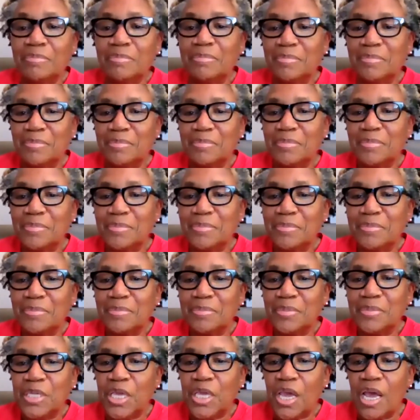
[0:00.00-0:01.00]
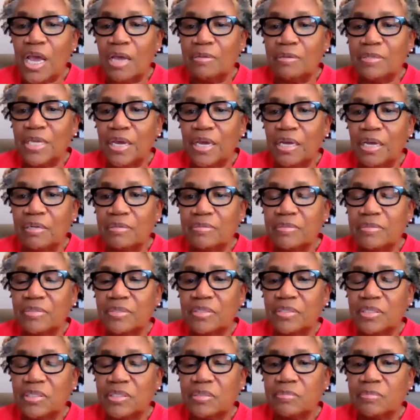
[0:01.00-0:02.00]
is a good one too. Yeah. How has
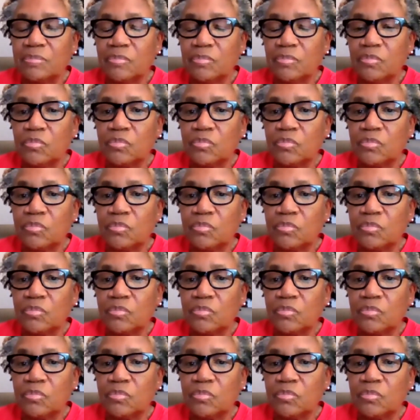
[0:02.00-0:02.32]
COVID